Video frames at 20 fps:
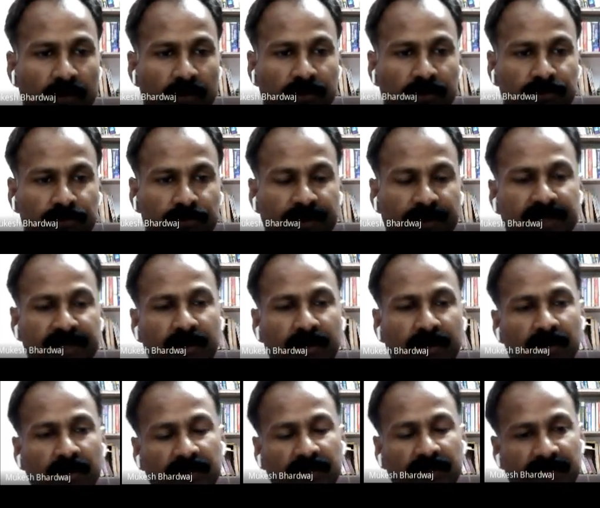so E
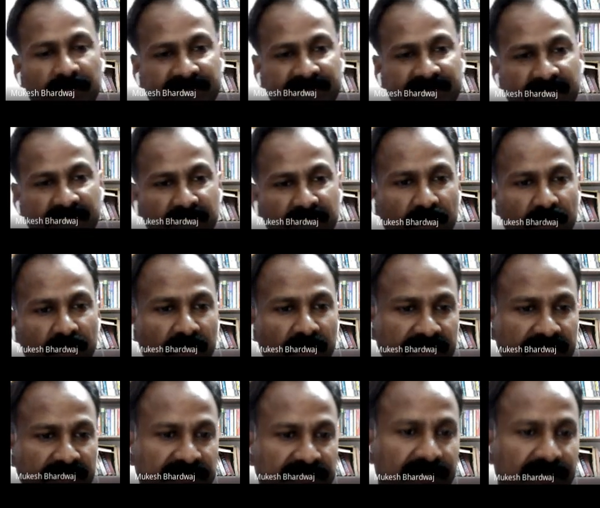naught epsilon
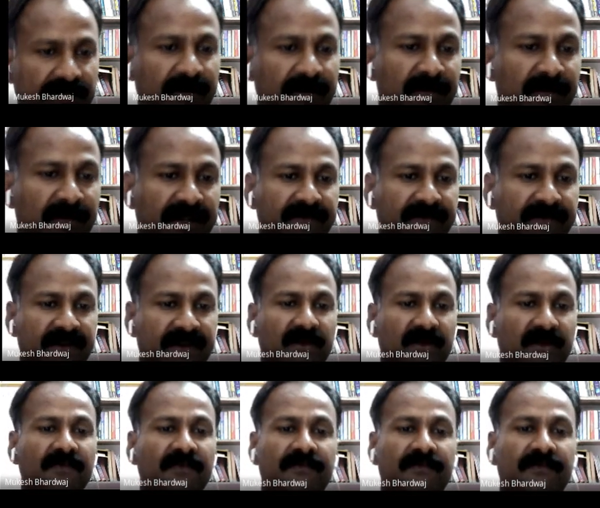naught is the permittivity
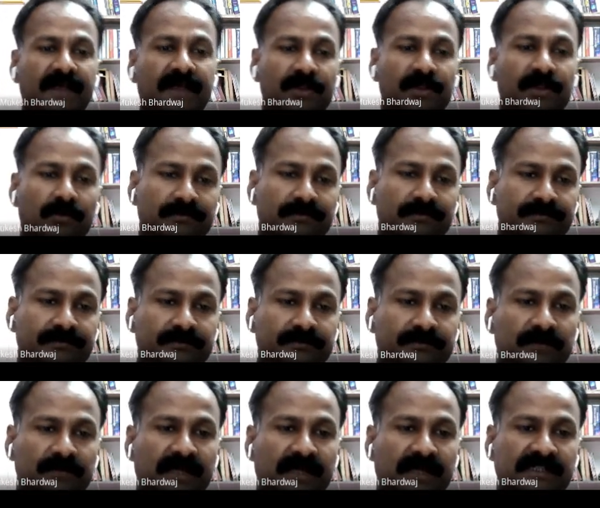of vacuum,
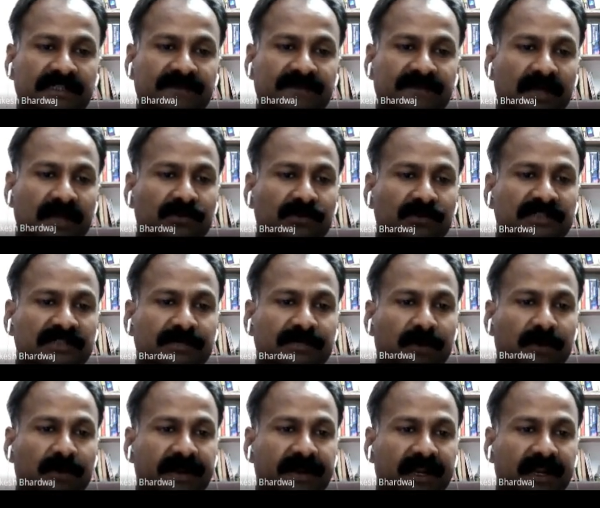and its value is
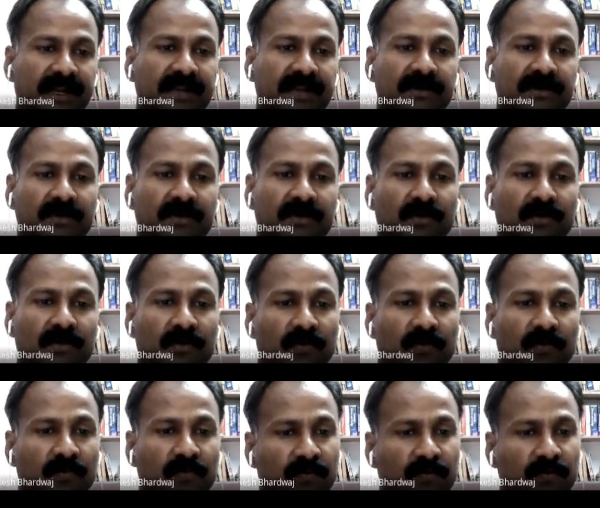
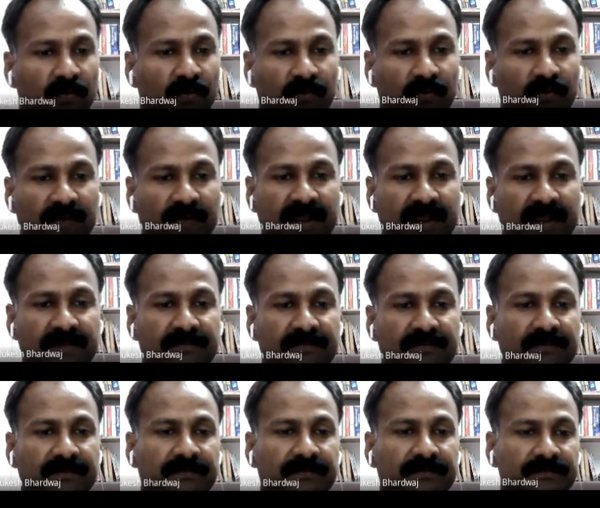8.845,
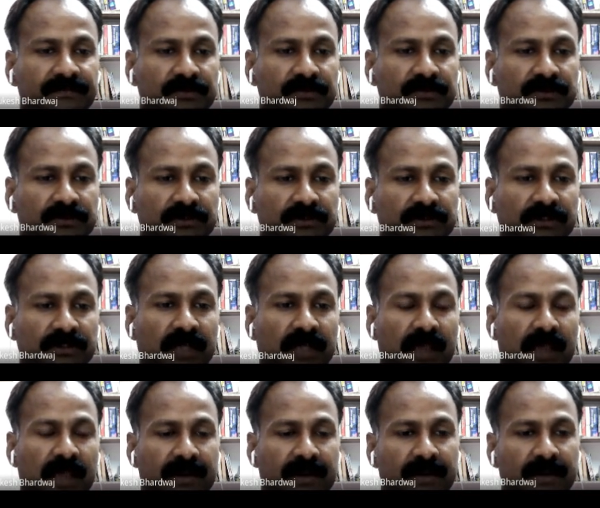
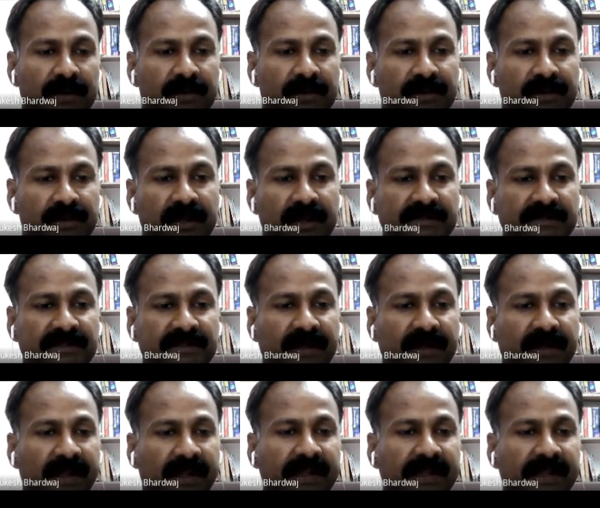and ER is the
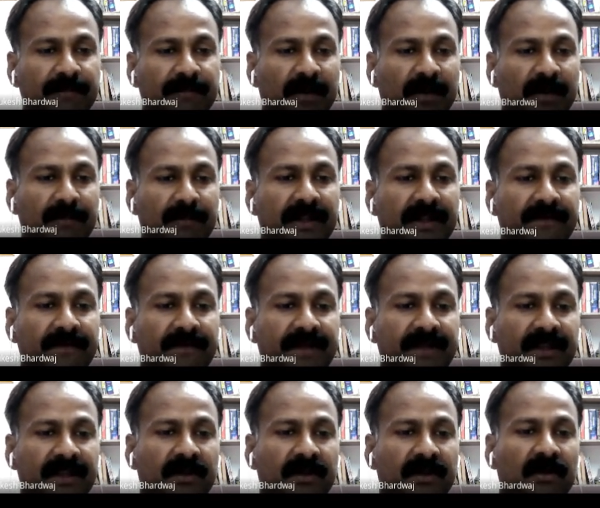relative
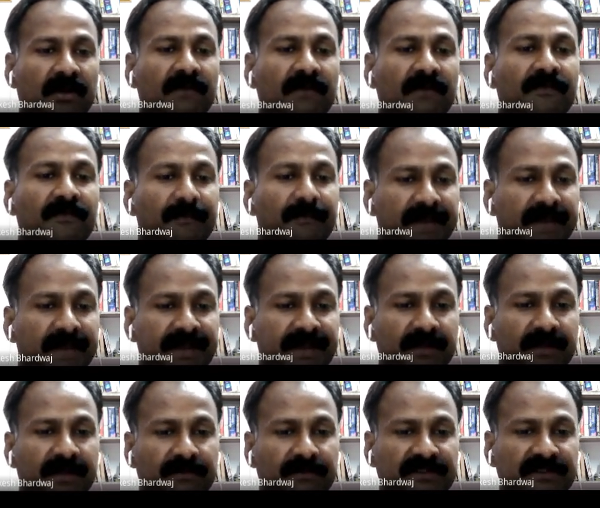permittivity of
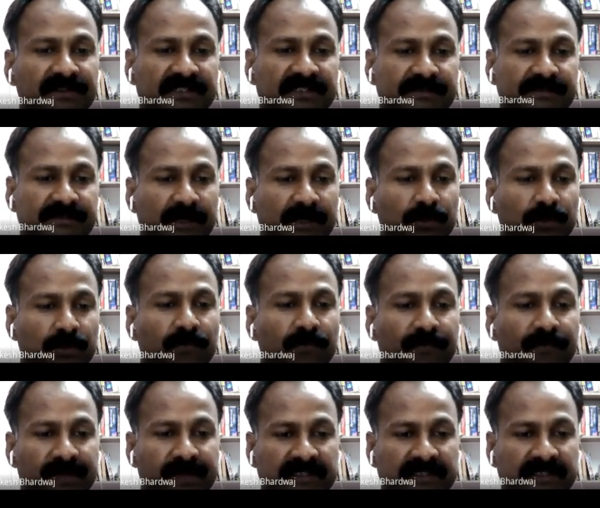medium with respect to
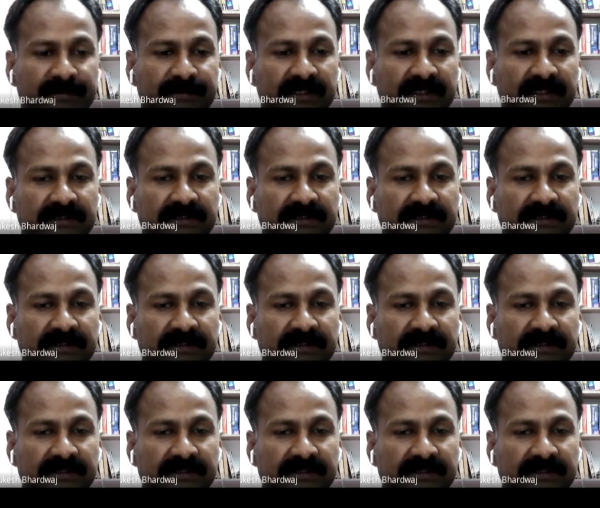free space.